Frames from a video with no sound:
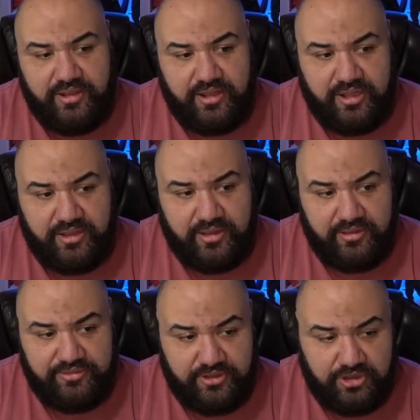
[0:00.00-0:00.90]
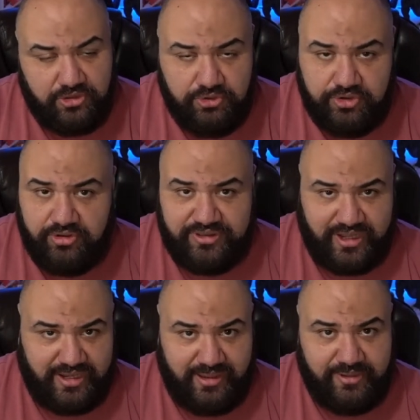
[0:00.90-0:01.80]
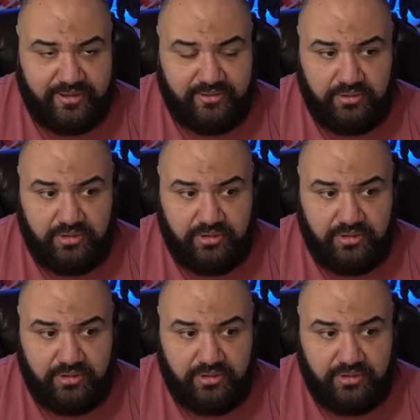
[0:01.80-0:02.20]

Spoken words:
The little girl dynamic